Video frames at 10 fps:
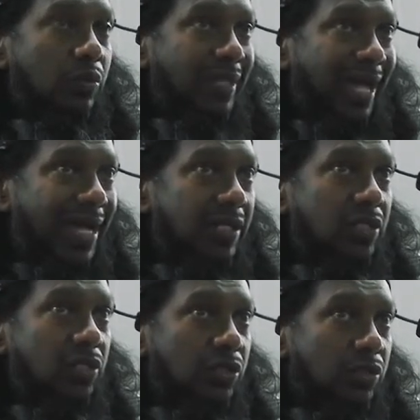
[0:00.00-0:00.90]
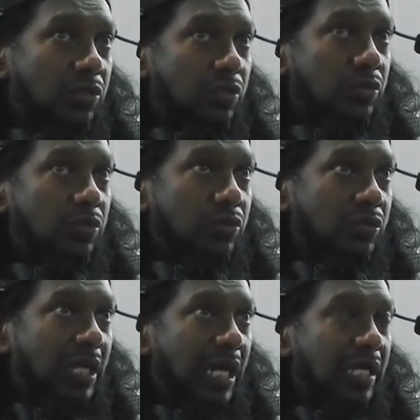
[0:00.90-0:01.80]
get you to
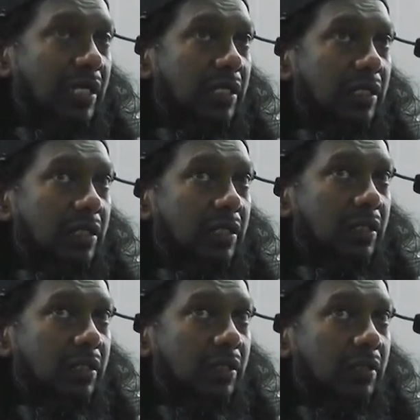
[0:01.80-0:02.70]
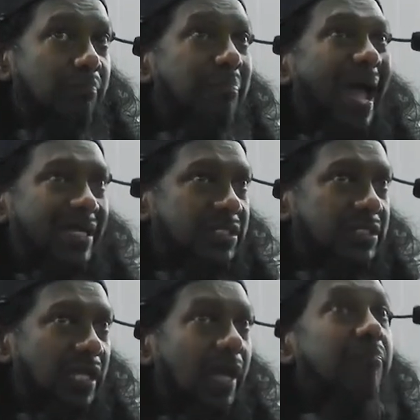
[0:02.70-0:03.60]
that
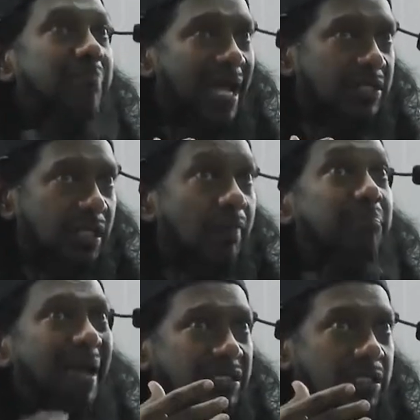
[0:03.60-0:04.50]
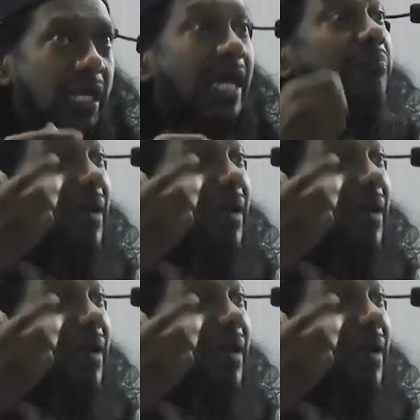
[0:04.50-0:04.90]
best and best and better and